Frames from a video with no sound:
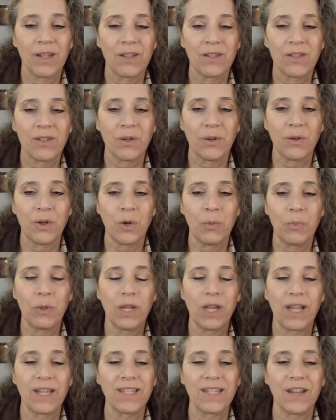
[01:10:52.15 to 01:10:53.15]
So hope you
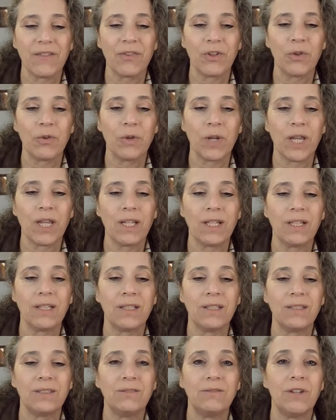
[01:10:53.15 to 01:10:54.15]
guys have a great
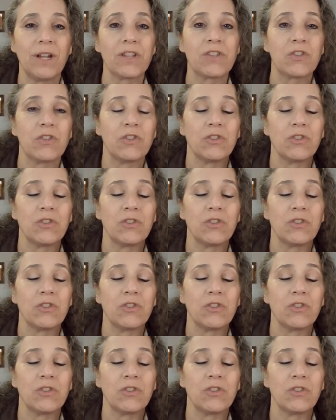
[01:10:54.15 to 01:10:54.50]
rest